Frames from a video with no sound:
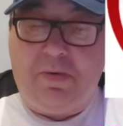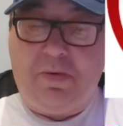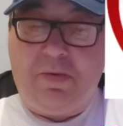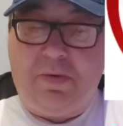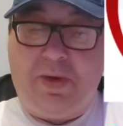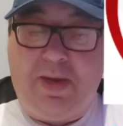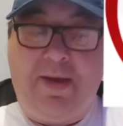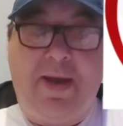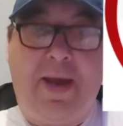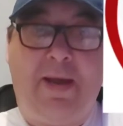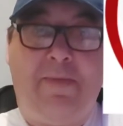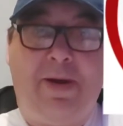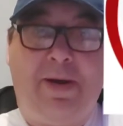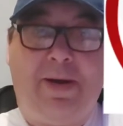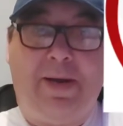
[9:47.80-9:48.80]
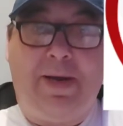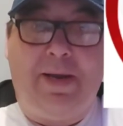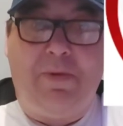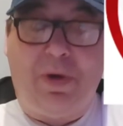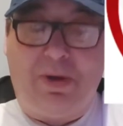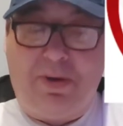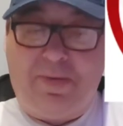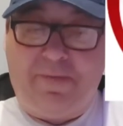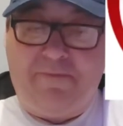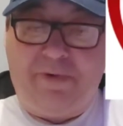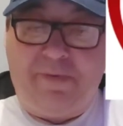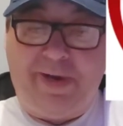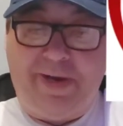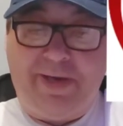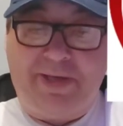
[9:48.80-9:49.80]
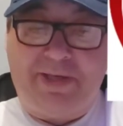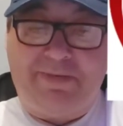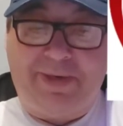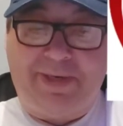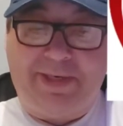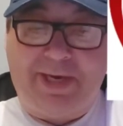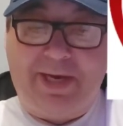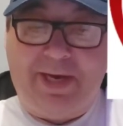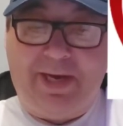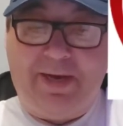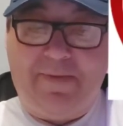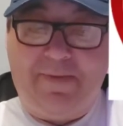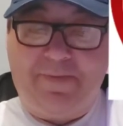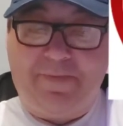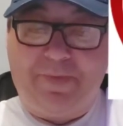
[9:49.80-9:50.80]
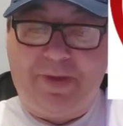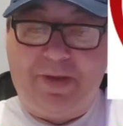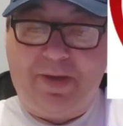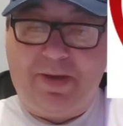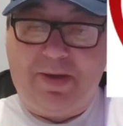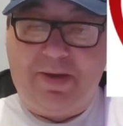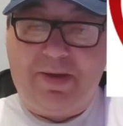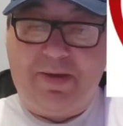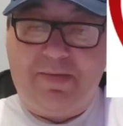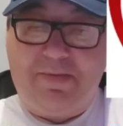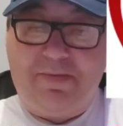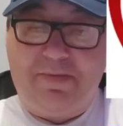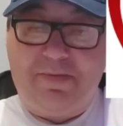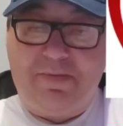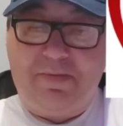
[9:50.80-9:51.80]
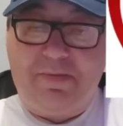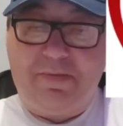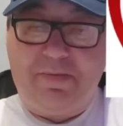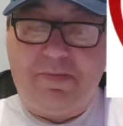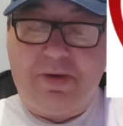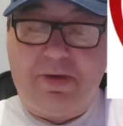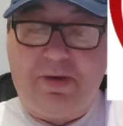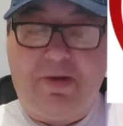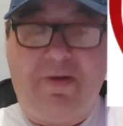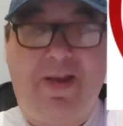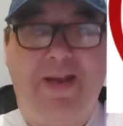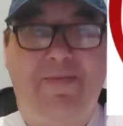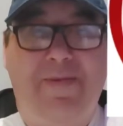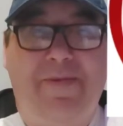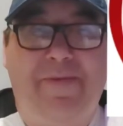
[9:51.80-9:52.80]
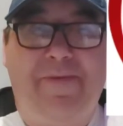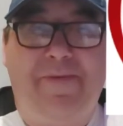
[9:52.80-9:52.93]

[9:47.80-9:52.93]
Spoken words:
we can get him in League One remains to be seen. I'll give him